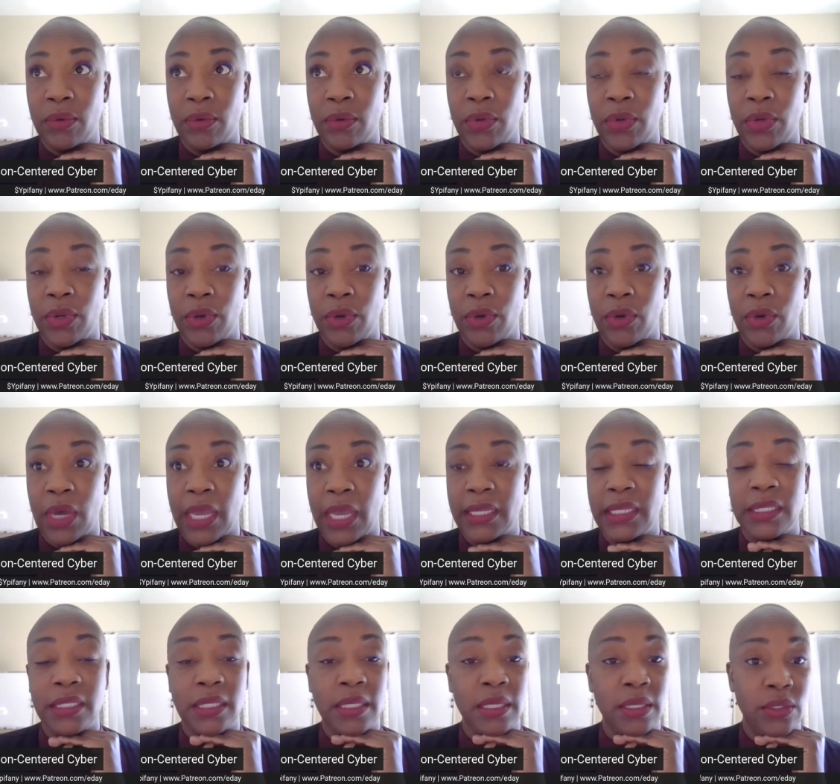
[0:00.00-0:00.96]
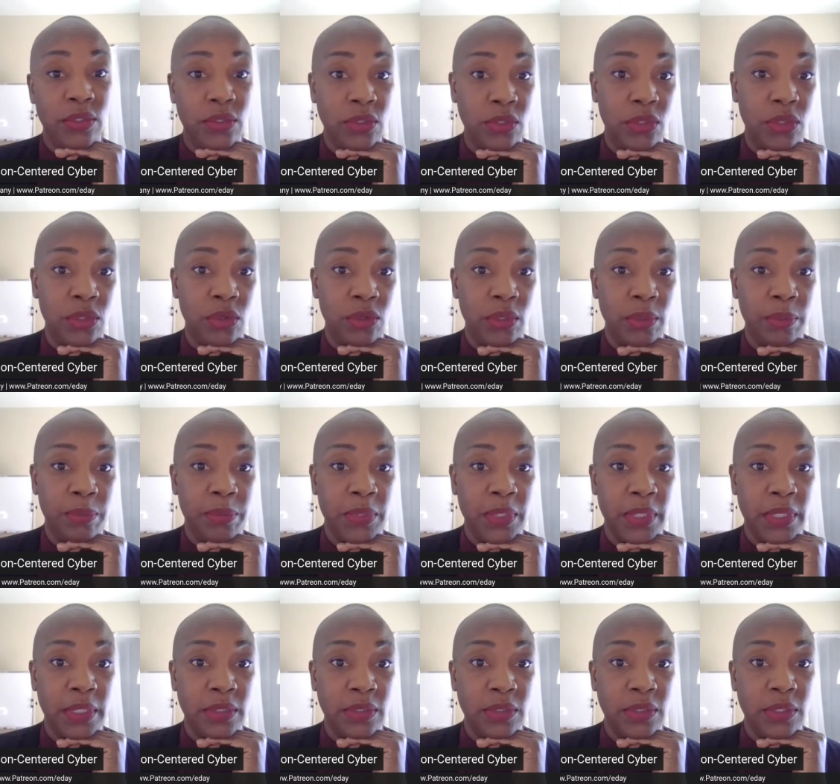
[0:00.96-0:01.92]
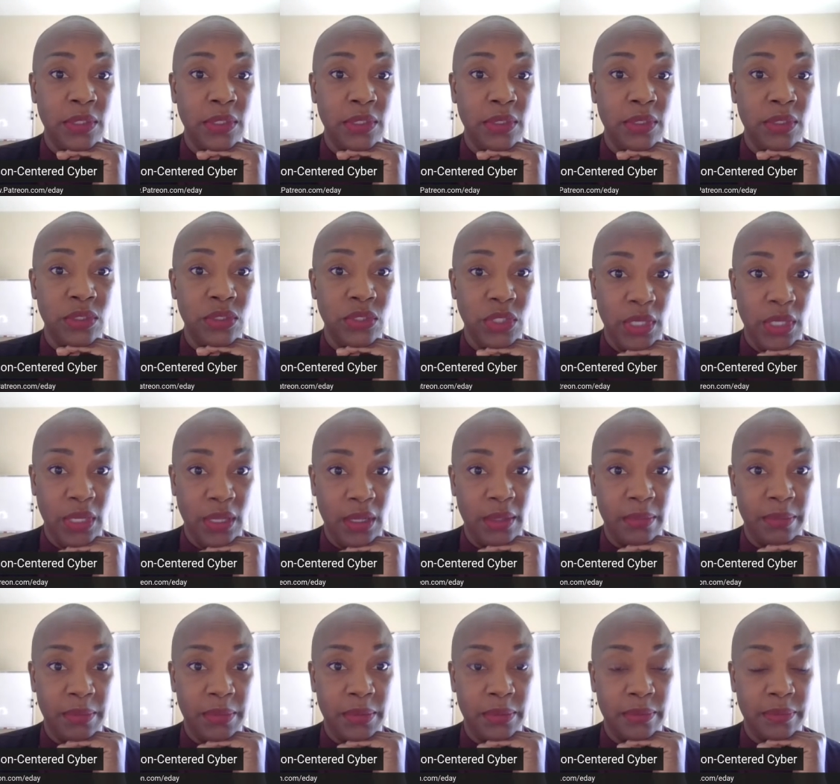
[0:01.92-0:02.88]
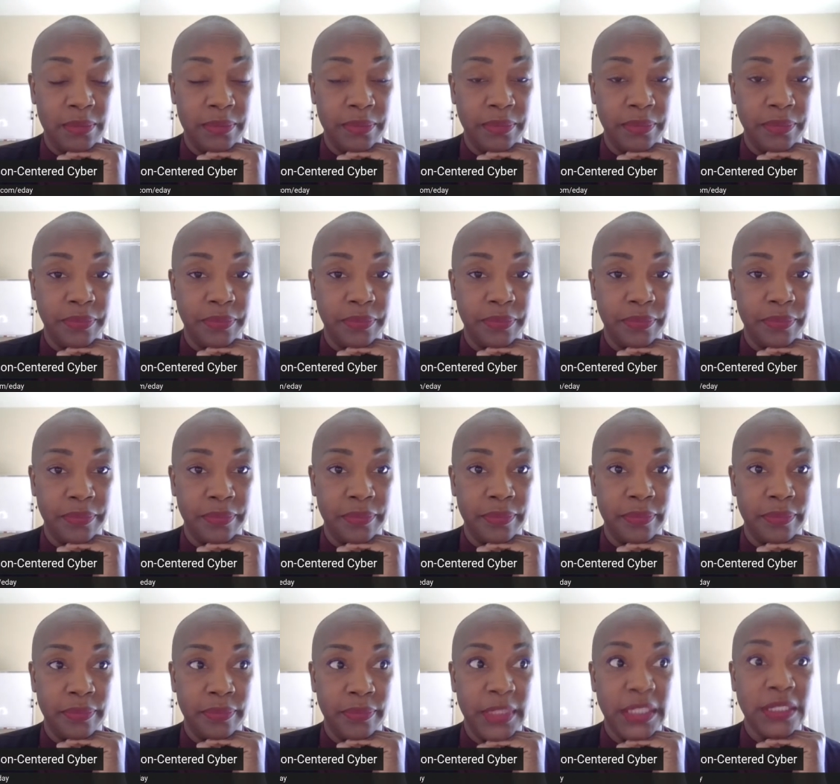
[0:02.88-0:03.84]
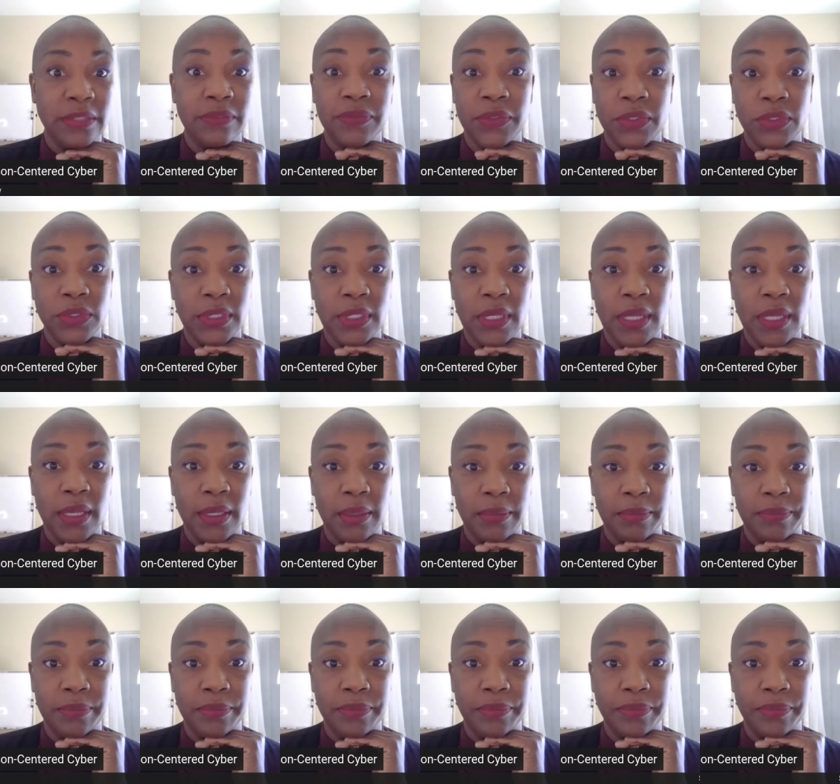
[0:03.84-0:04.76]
you know i need to get a security plus to get this job that's the first time.